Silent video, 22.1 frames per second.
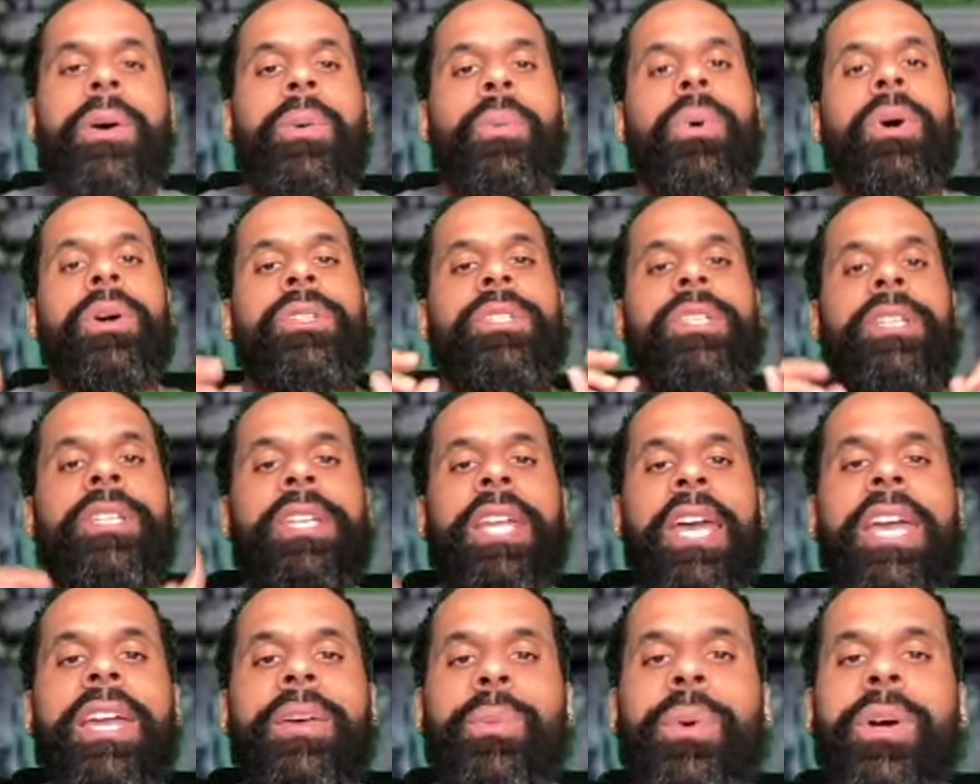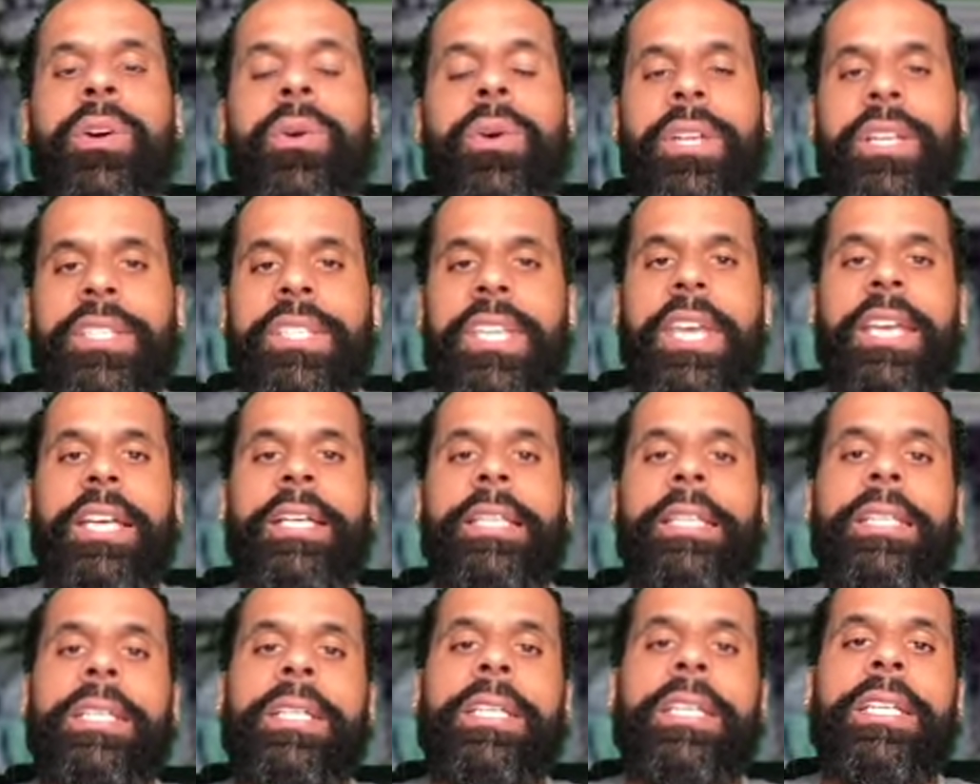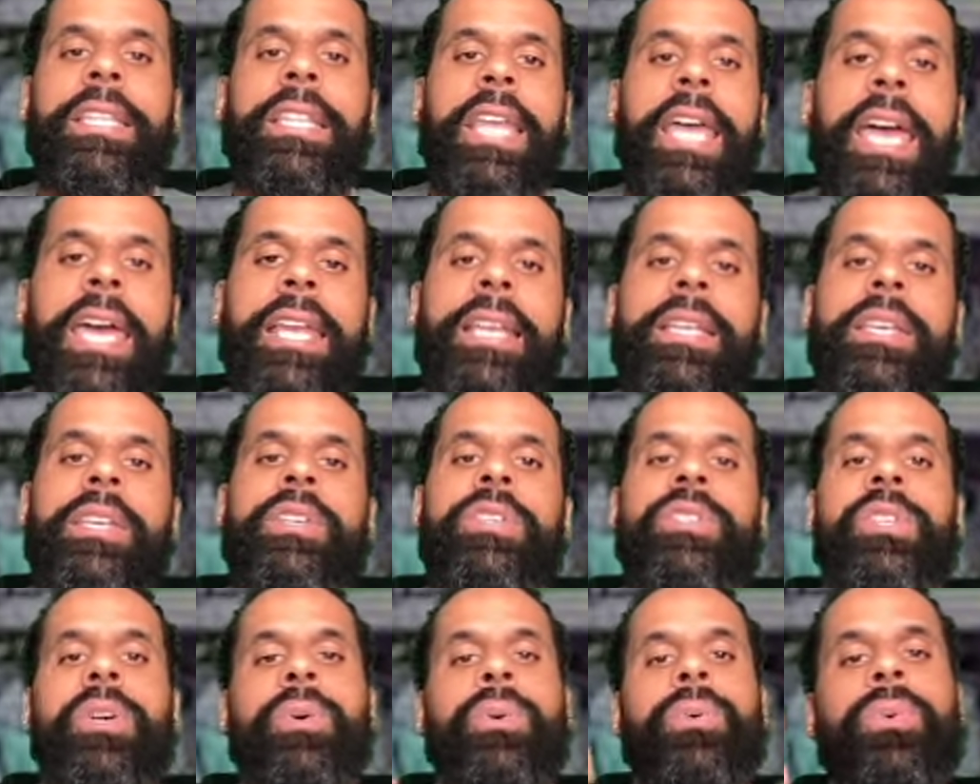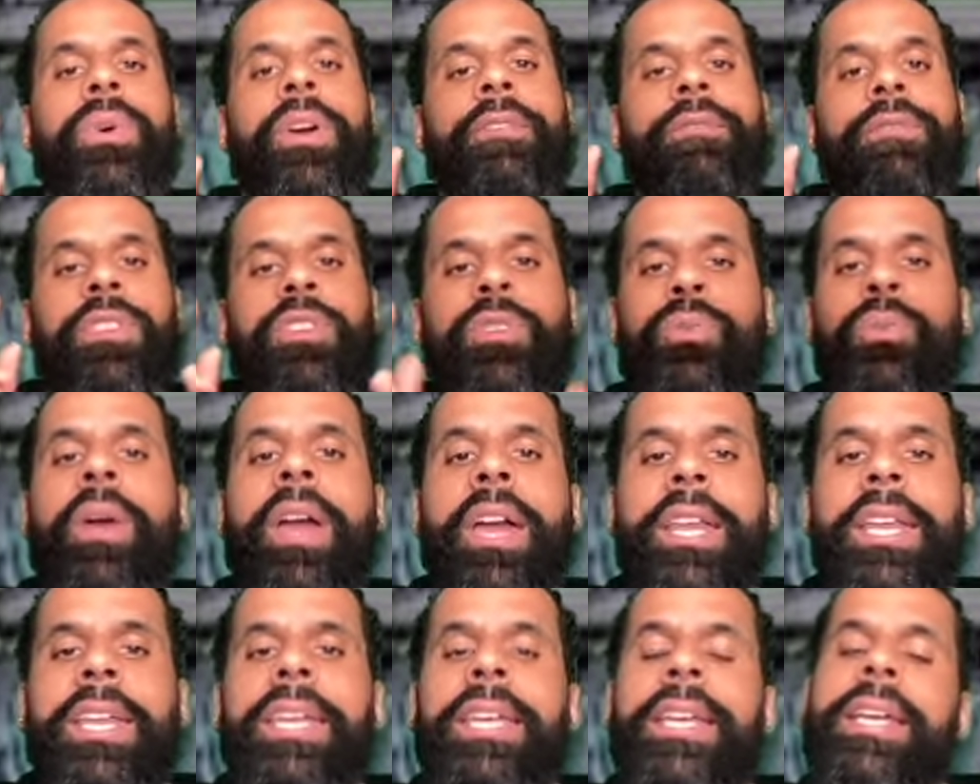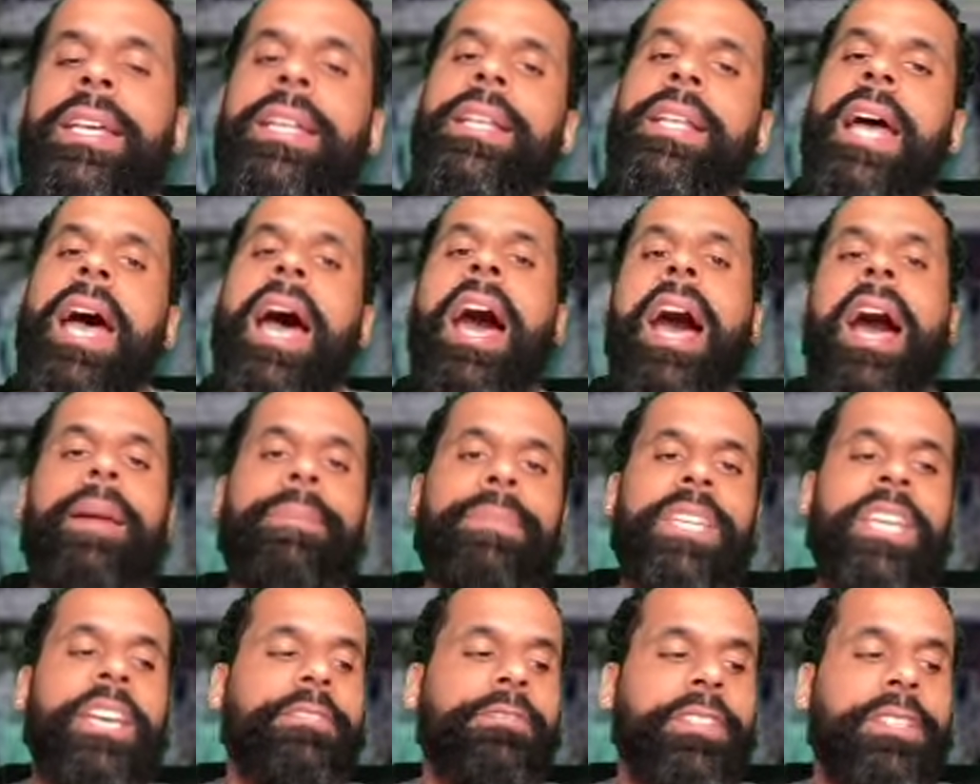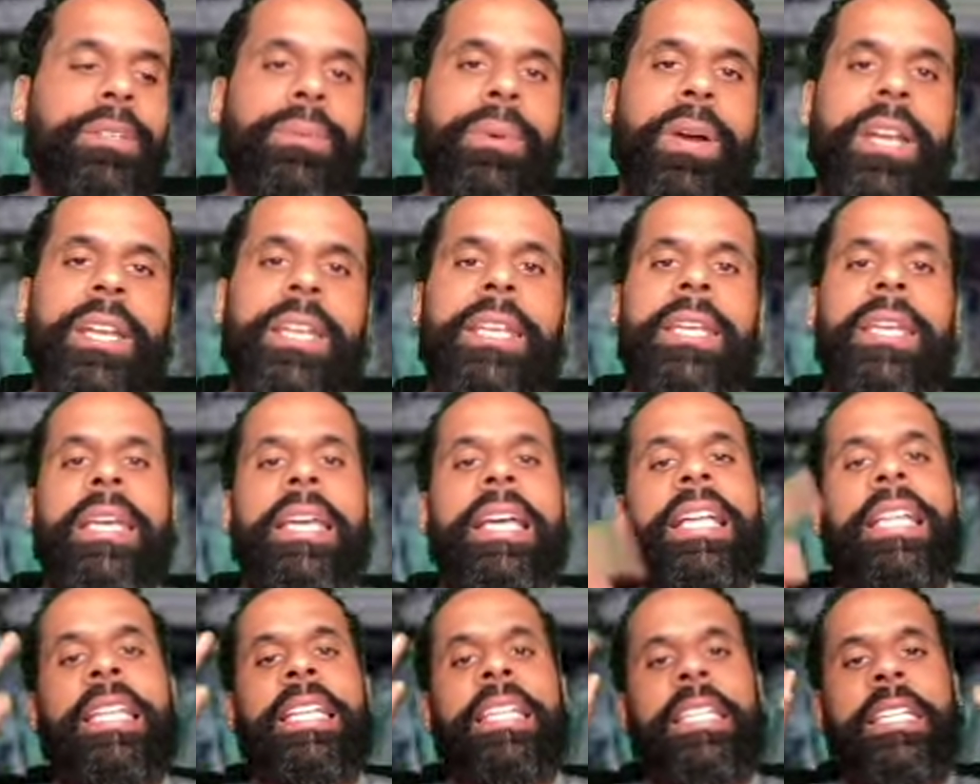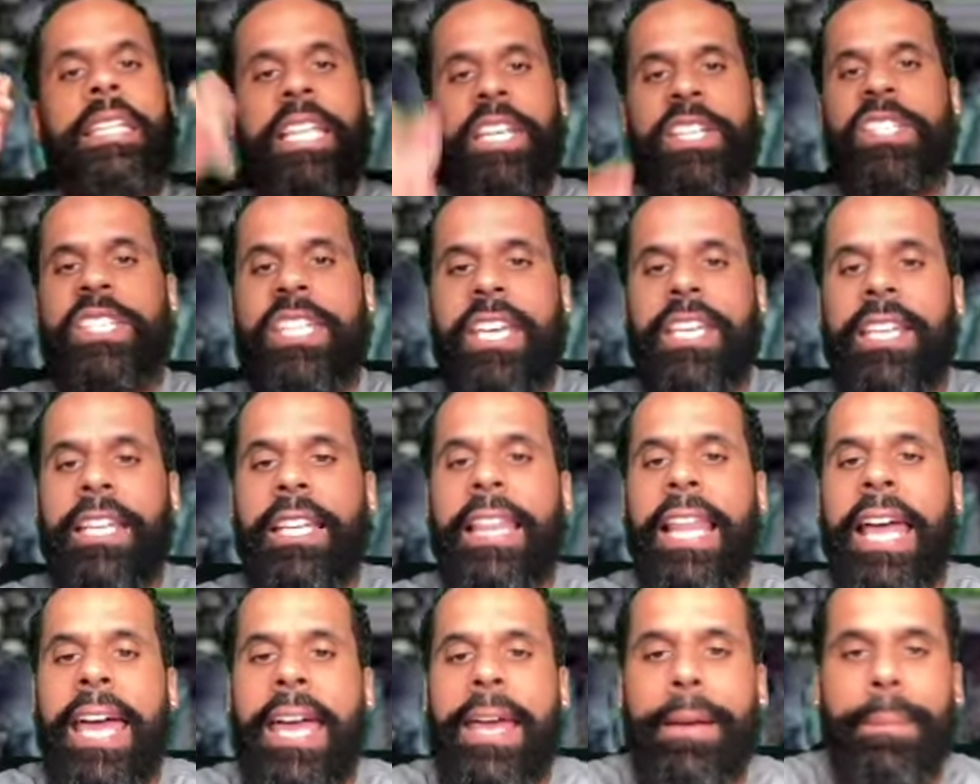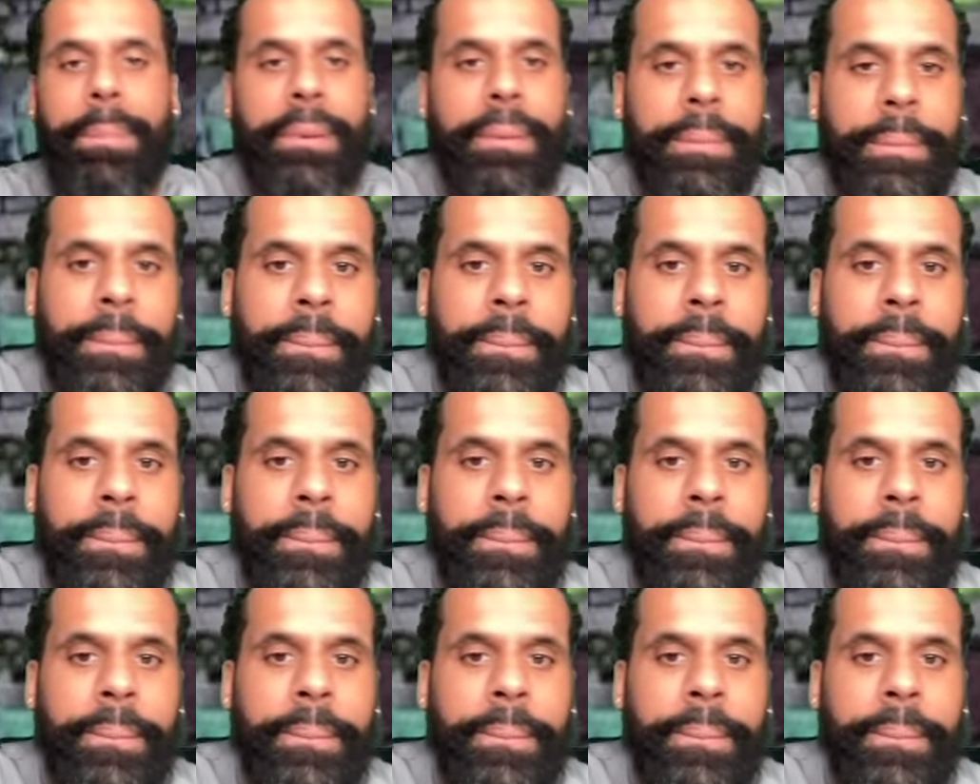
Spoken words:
Well, today we're going to take a look at that. So, if you ready, I'm definitely ready. Let's get in the lab.